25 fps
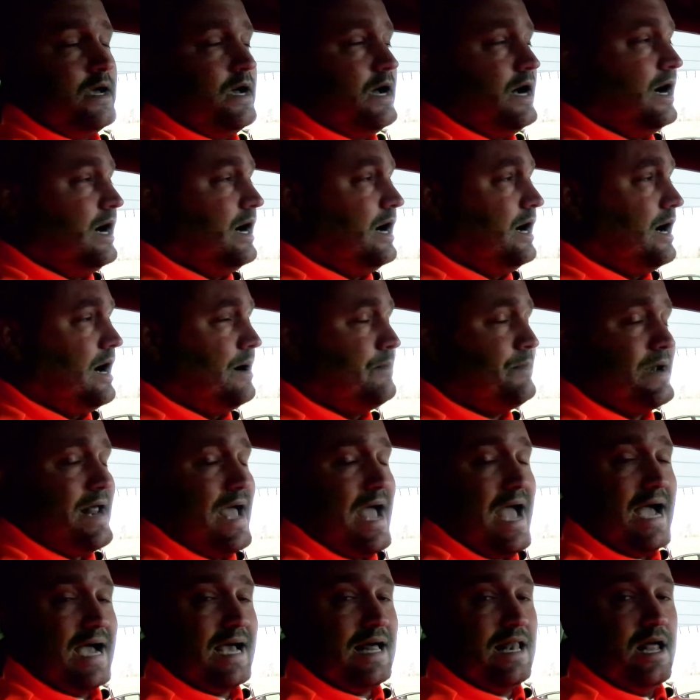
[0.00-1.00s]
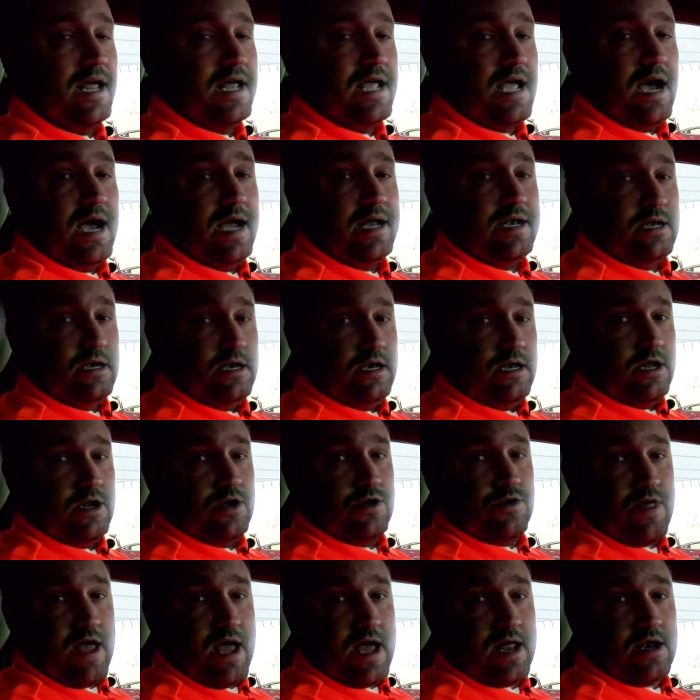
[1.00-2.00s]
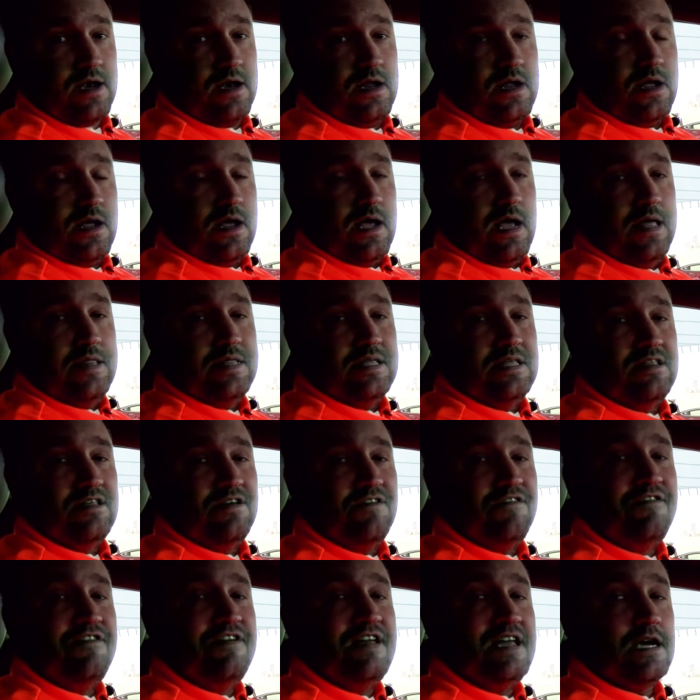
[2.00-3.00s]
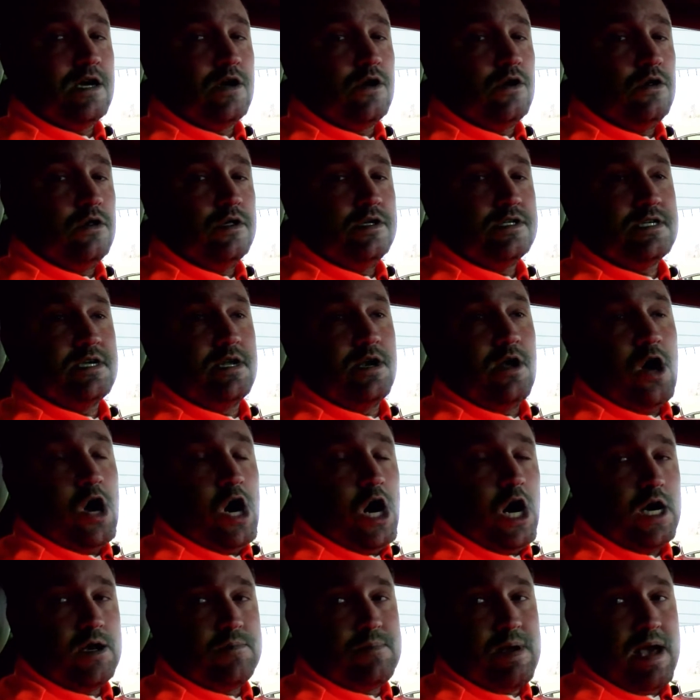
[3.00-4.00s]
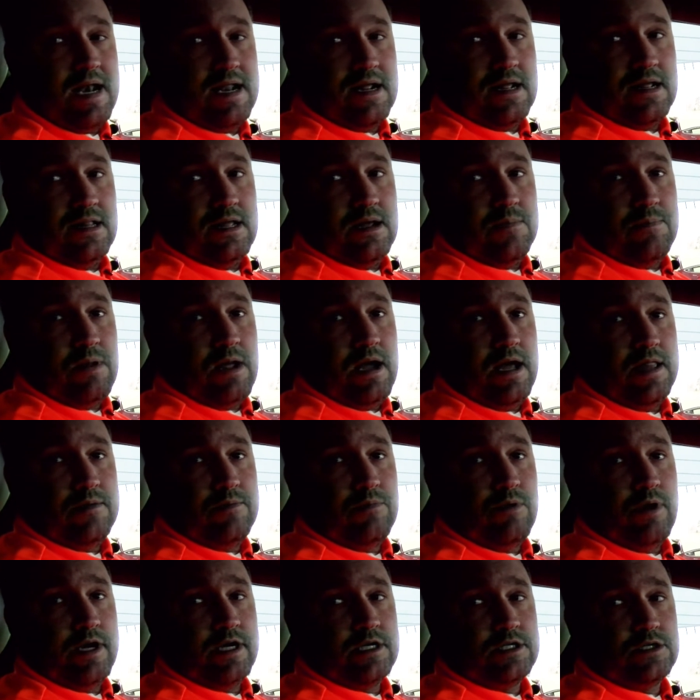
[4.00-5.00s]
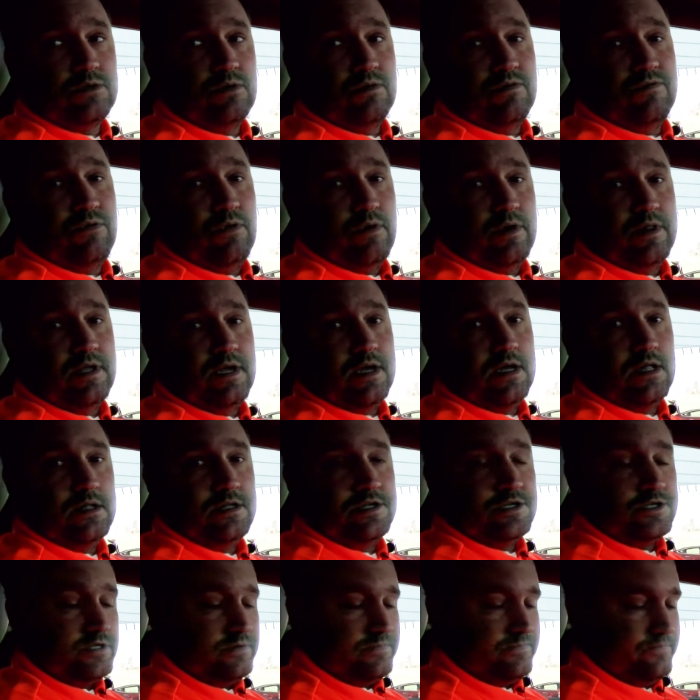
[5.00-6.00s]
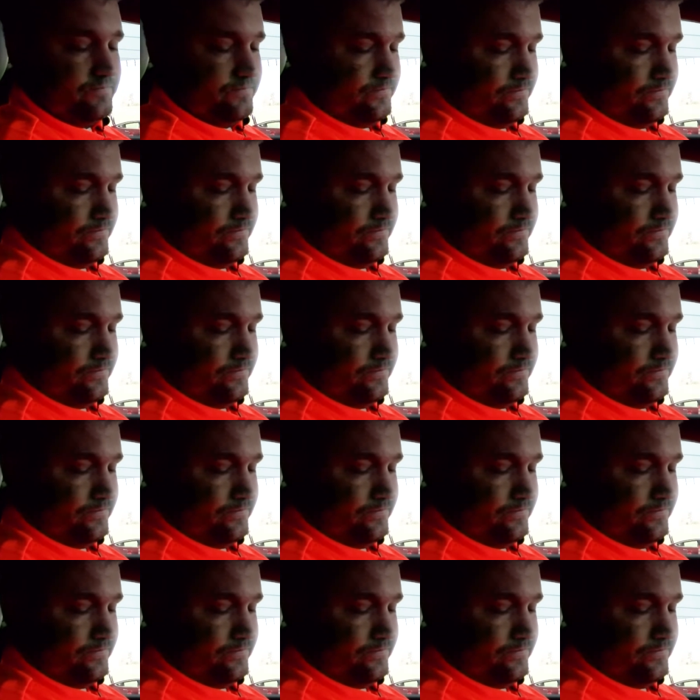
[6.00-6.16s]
I'm going to act like I didn't hear that, and then the vehicle is going to automatically apply the brakes to avoid the collision.